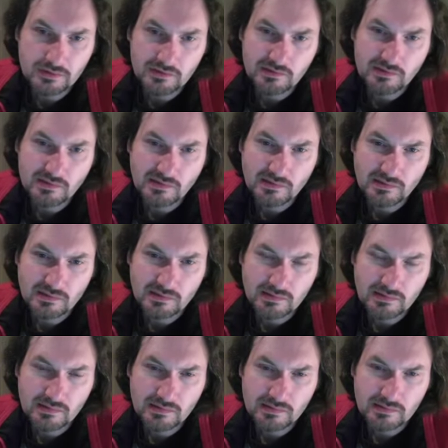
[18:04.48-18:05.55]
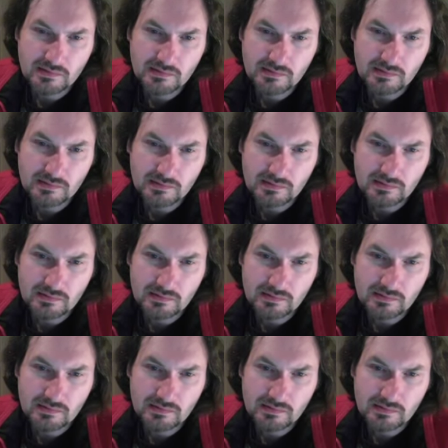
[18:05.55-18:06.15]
[no speech]